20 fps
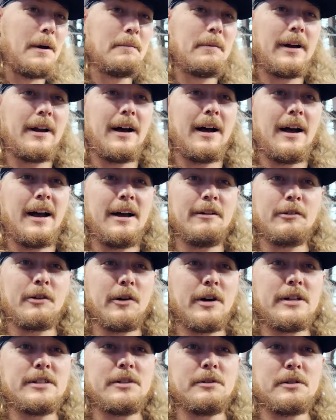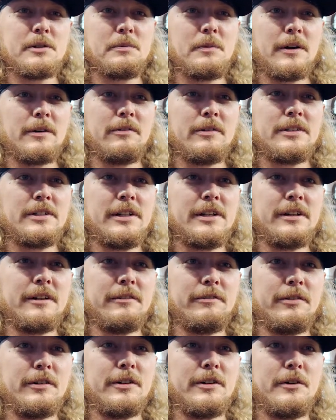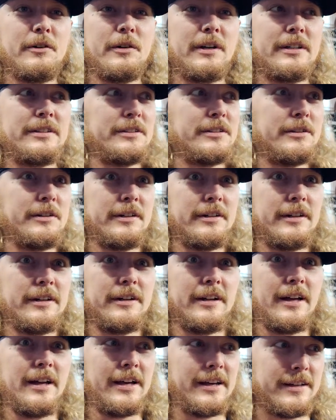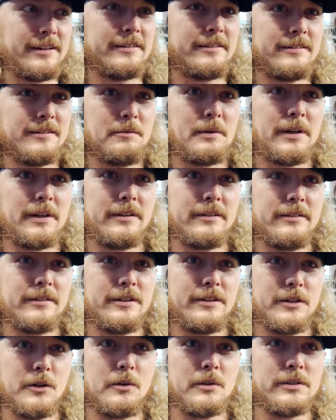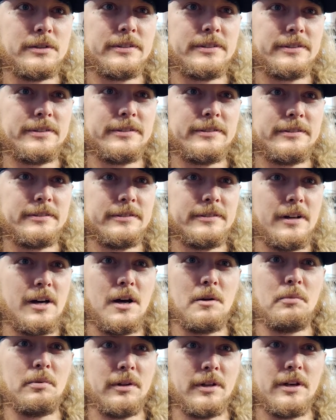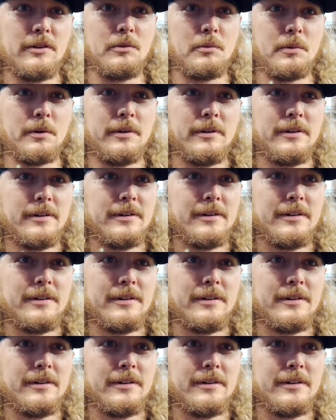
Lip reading: I mean, I have crazy respect for Jeter for doing what he's doing. And, like, I mean, the dude was unbelievable.